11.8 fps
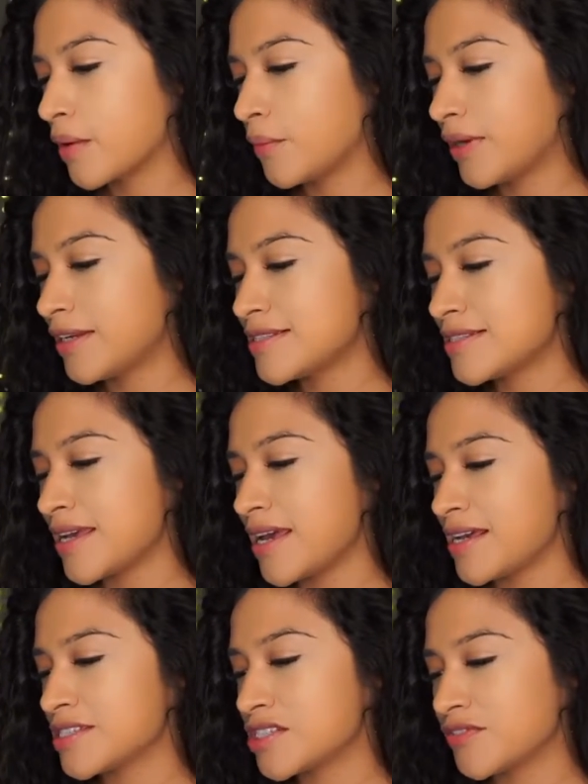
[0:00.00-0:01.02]
What is the
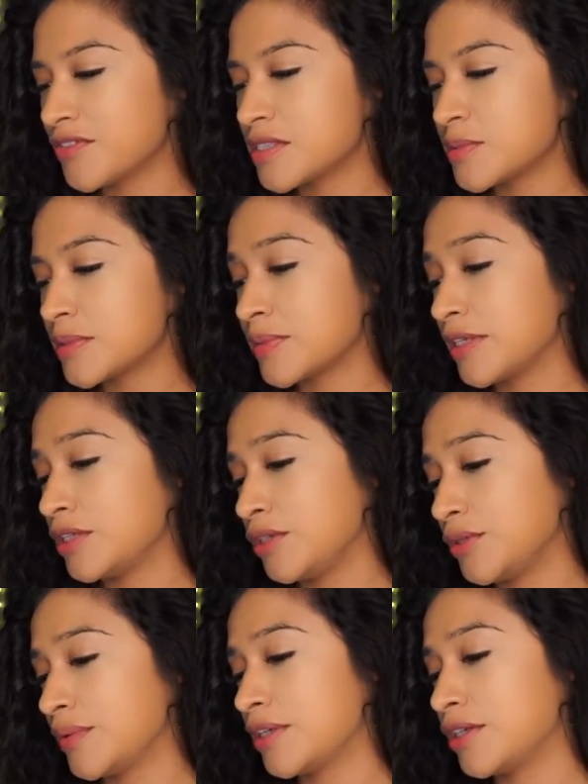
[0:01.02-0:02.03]
age difference between
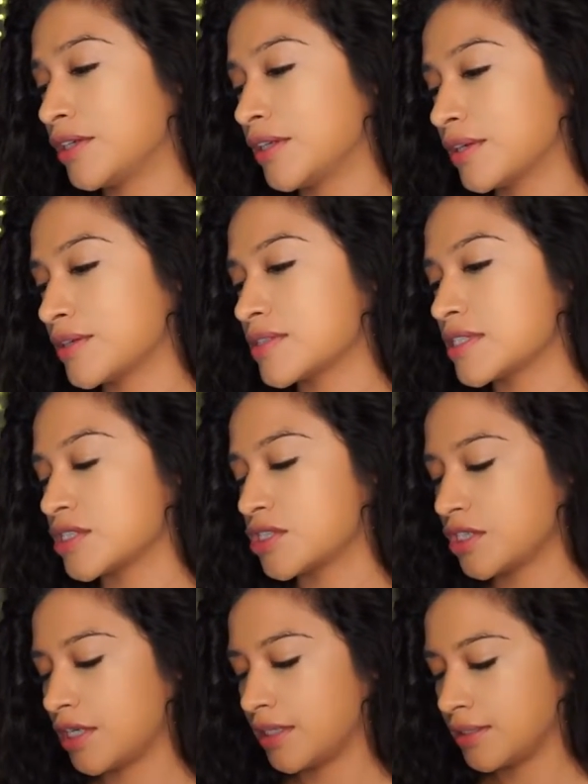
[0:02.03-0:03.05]
you and your little
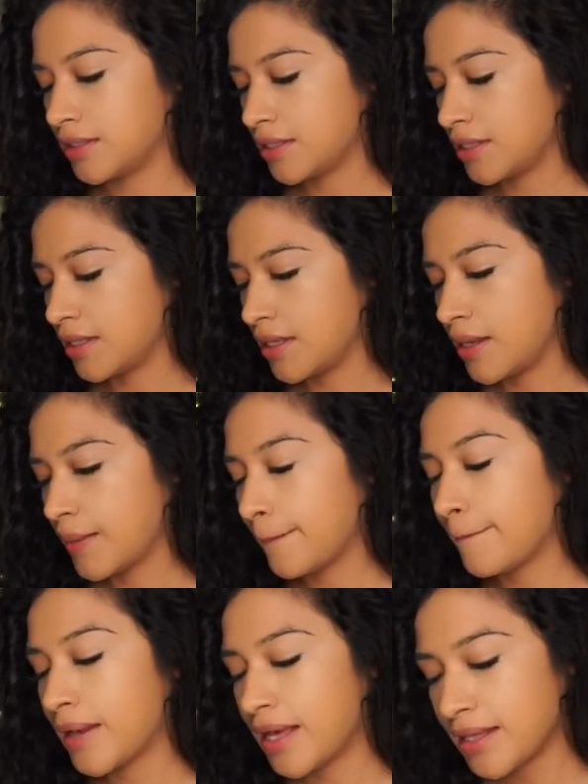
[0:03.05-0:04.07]
sister?
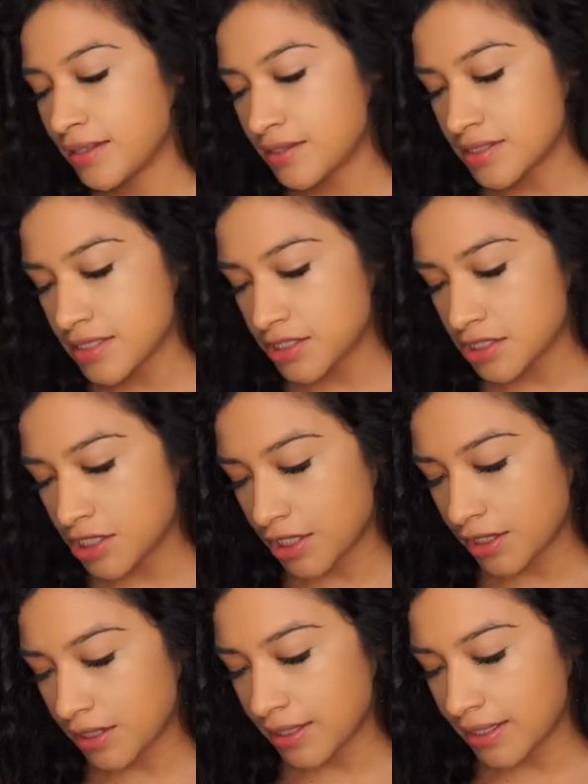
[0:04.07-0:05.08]
My little
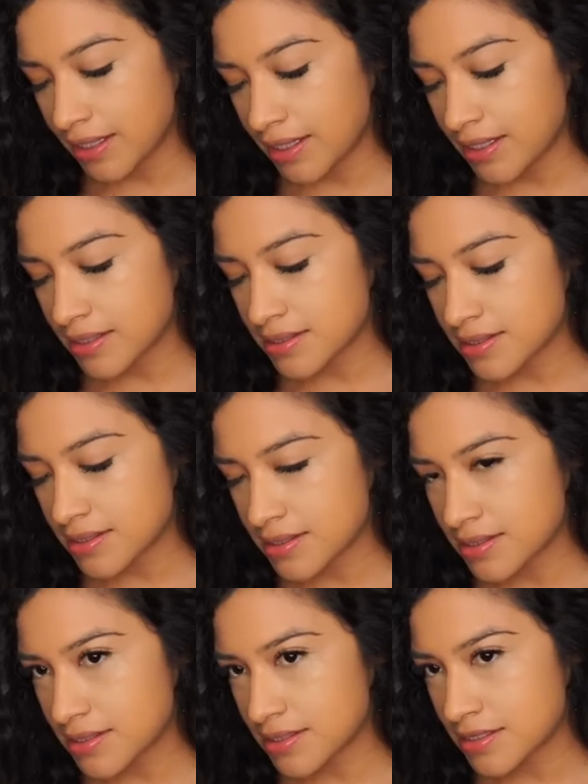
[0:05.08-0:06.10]
sister is
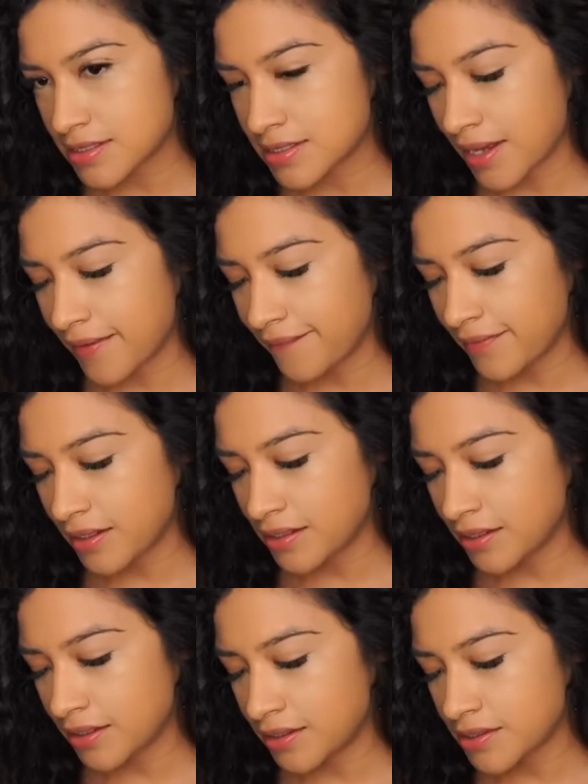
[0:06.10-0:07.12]

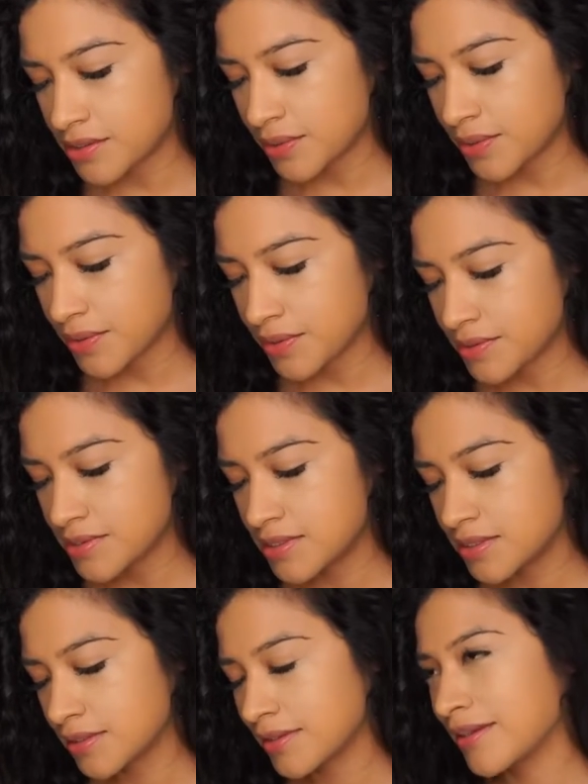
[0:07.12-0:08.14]
7 years old.
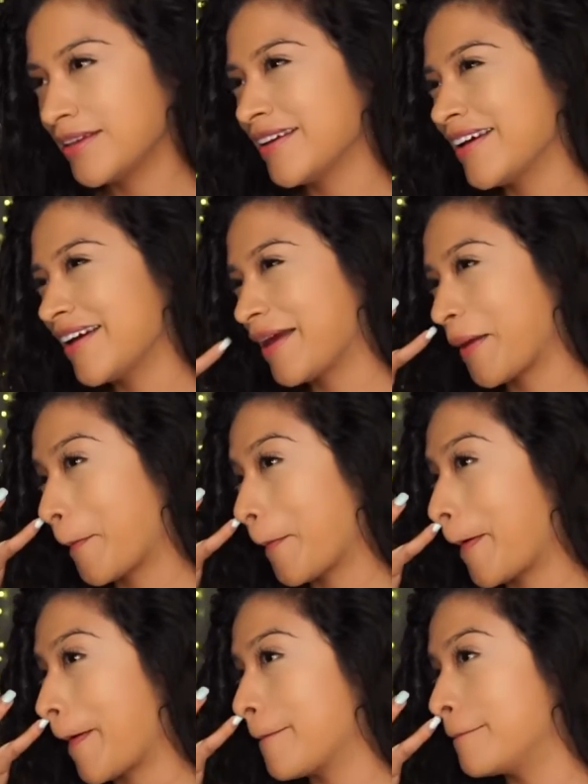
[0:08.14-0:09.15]

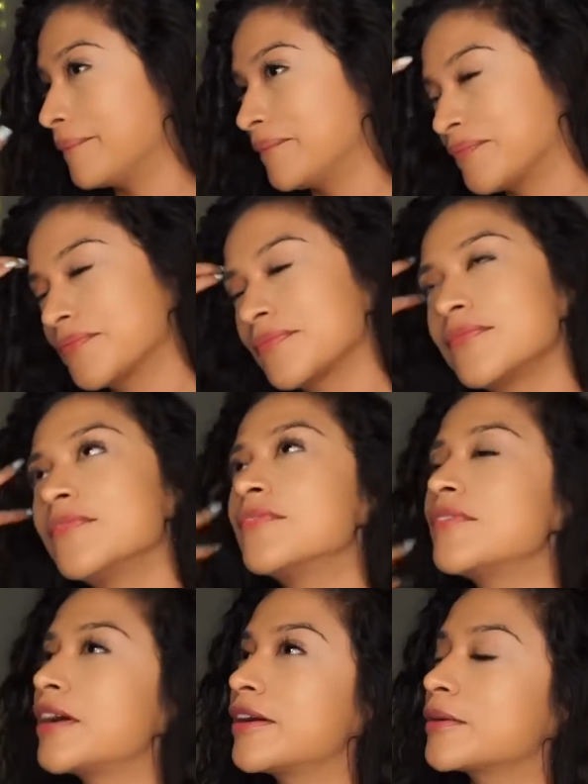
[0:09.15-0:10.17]
I'm
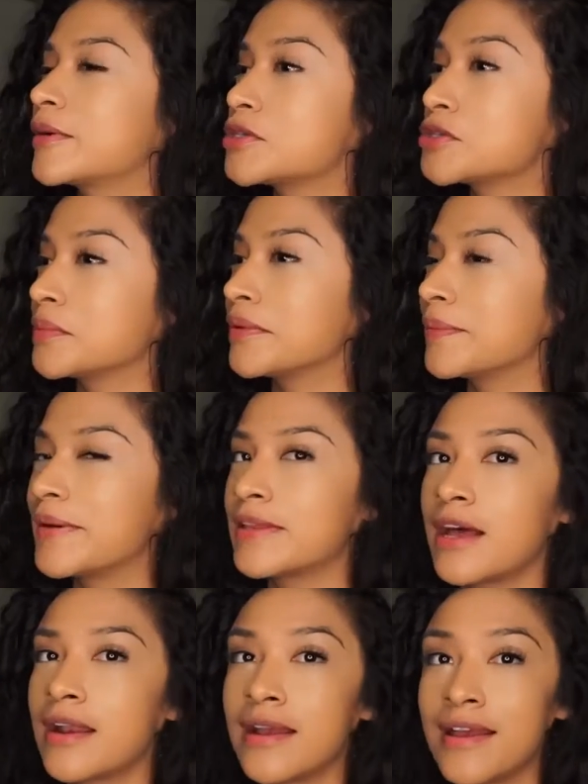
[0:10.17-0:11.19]
very questionable about
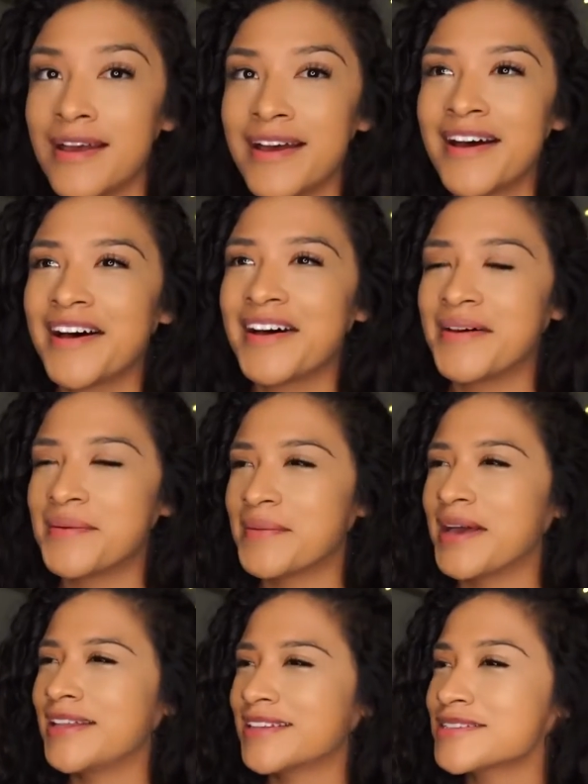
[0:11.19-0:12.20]
that.
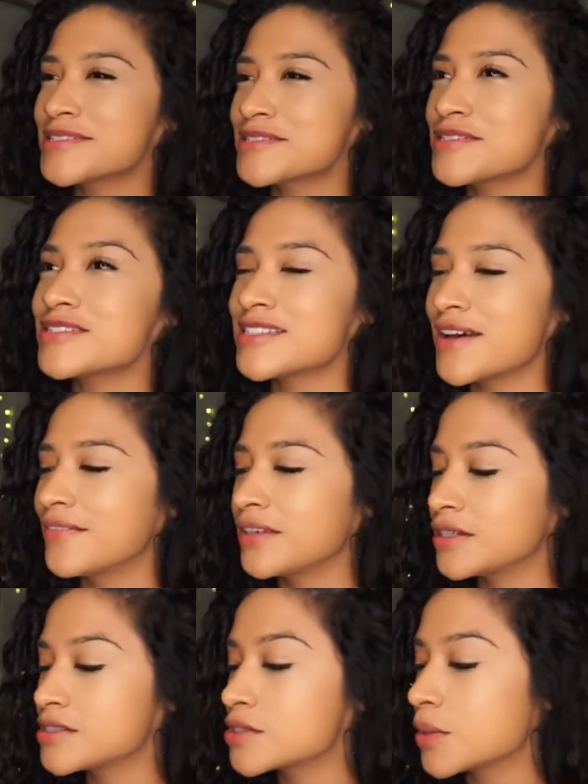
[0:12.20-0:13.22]
My little sister is 7
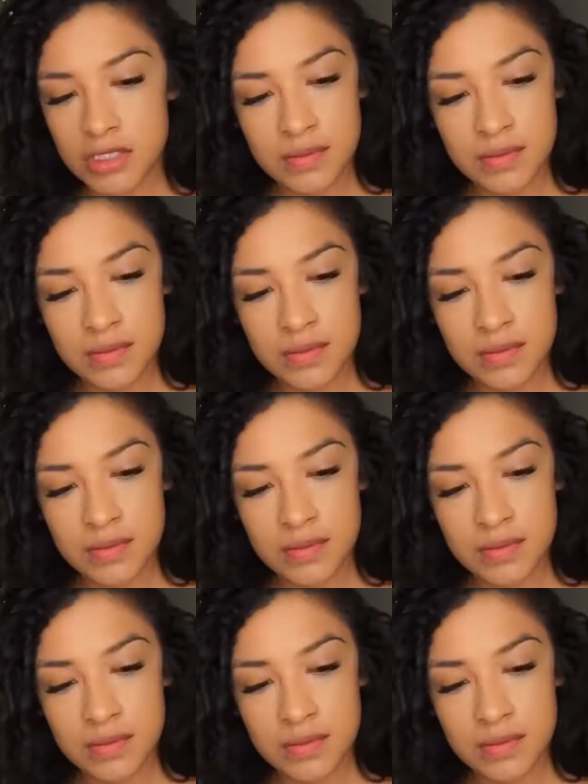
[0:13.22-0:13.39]
years old.